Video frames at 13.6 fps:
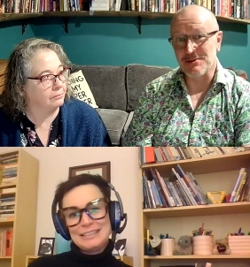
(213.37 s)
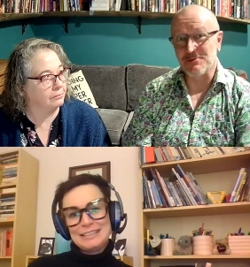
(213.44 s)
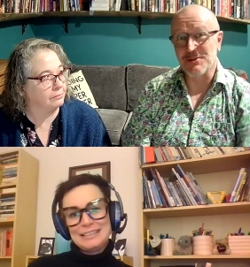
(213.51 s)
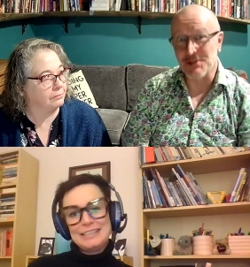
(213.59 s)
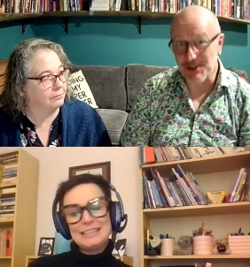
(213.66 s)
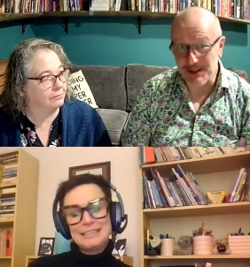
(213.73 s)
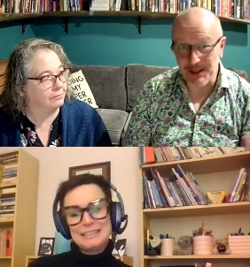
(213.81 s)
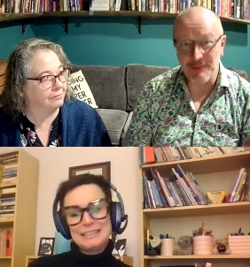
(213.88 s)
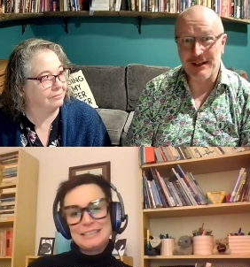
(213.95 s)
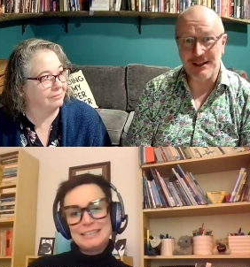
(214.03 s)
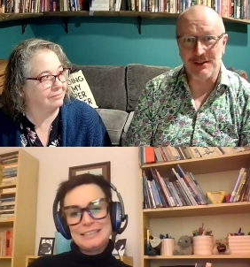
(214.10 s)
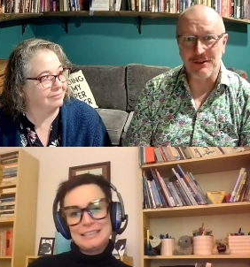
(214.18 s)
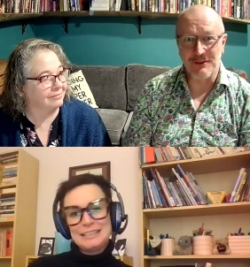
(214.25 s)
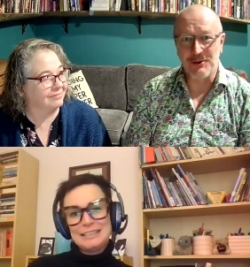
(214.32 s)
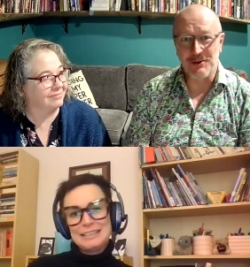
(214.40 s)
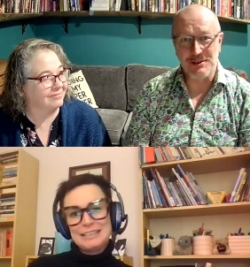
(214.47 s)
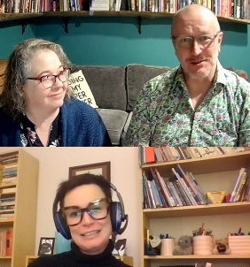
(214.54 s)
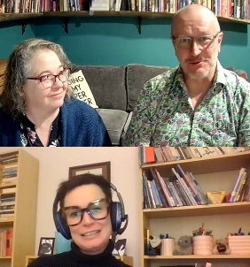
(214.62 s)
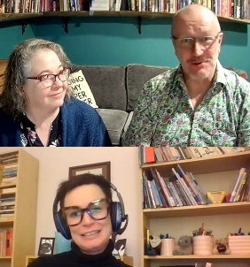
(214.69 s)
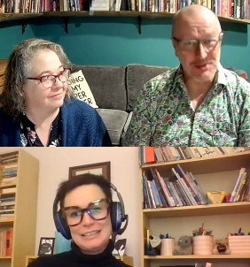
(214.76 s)
Speaker 1: was just coming into
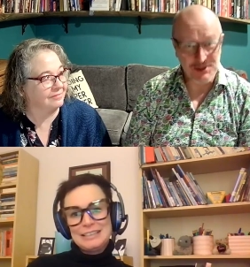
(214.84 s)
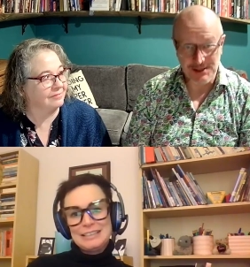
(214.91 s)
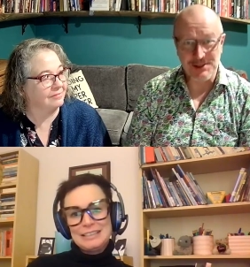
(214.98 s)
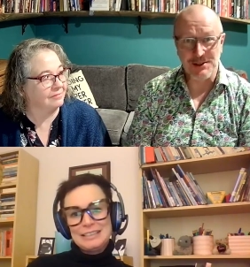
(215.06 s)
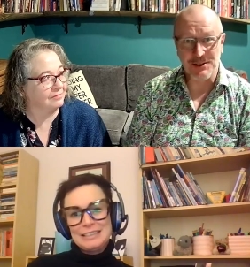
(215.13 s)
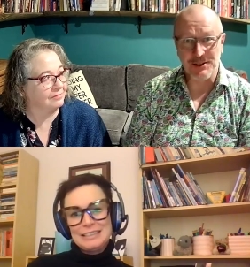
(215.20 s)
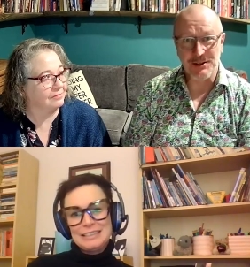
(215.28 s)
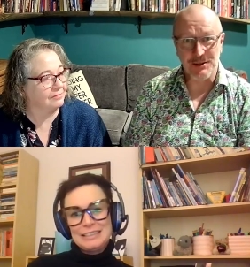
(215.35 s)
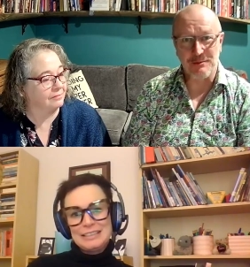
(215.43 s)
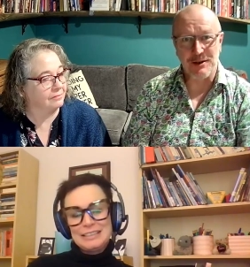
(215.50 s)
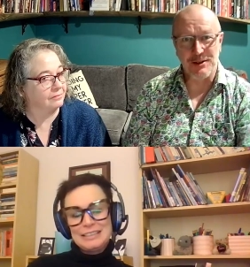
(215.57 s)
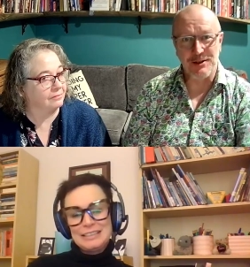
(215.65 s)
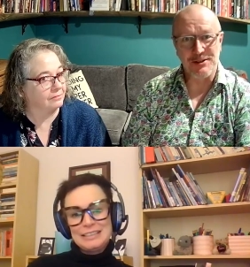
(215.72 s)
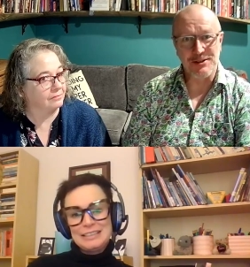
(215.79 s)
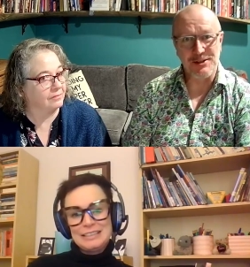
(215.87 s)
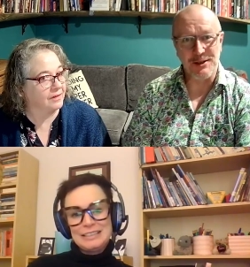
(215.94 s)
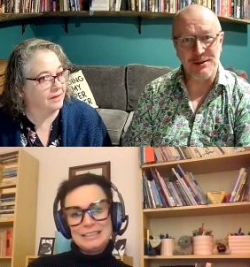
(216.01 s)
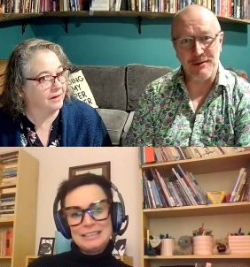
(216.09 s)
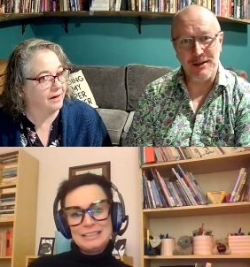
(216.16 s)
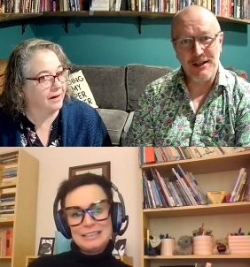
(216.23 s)
focus. We just started the
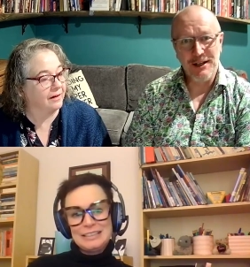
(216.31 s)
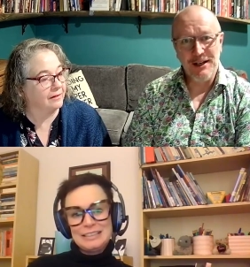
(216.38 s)
partnership. Yeah.